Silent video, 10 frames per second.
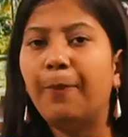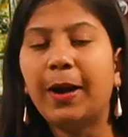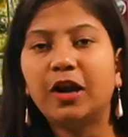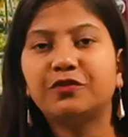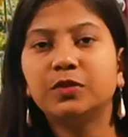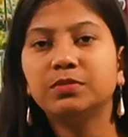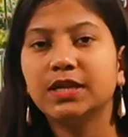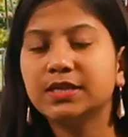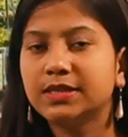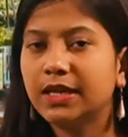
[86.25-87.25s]
Apart from
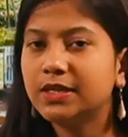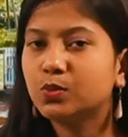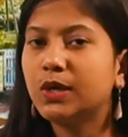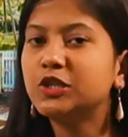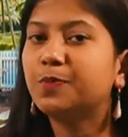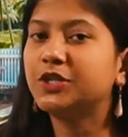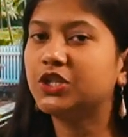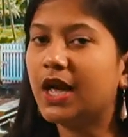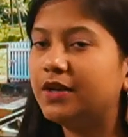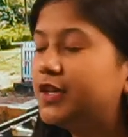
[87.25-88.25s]
this, there is one
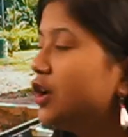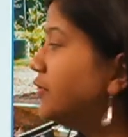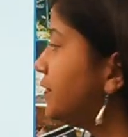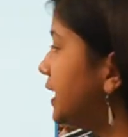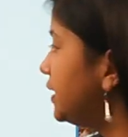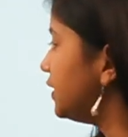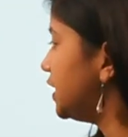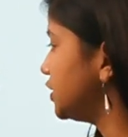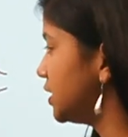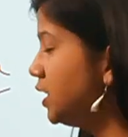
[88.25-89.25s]
speciality of Valley
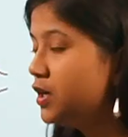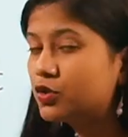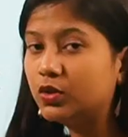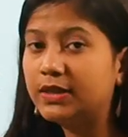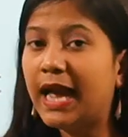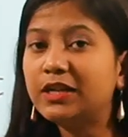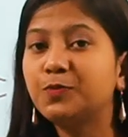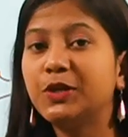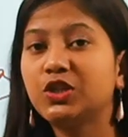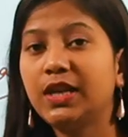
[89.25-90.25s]
Village. So that
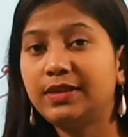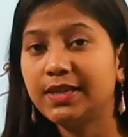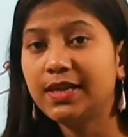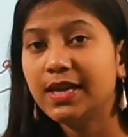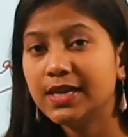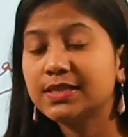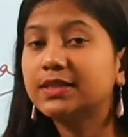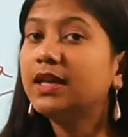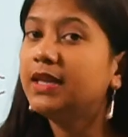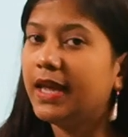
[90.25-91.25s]
speciality is
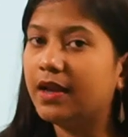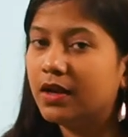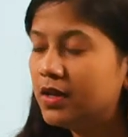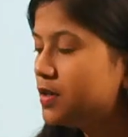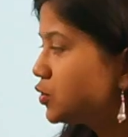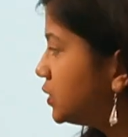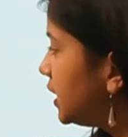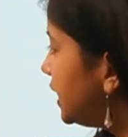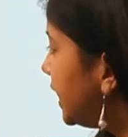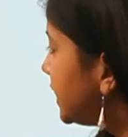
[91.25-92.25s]
the lake. So
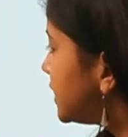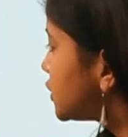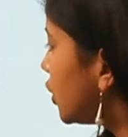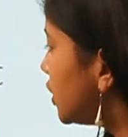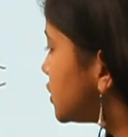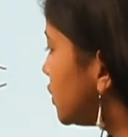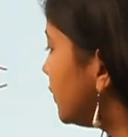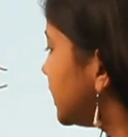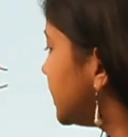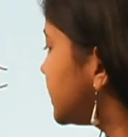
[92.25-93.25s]
the lake is
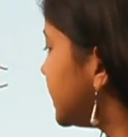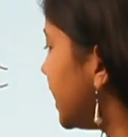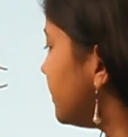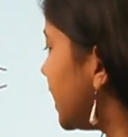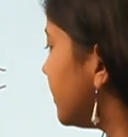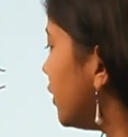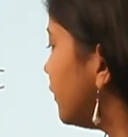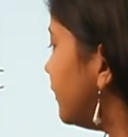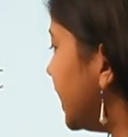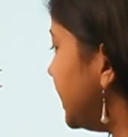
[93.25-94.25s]
also with the same name
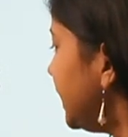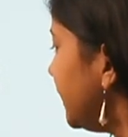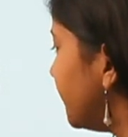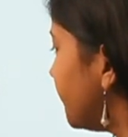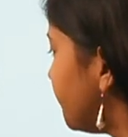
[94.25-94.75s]
of Valley.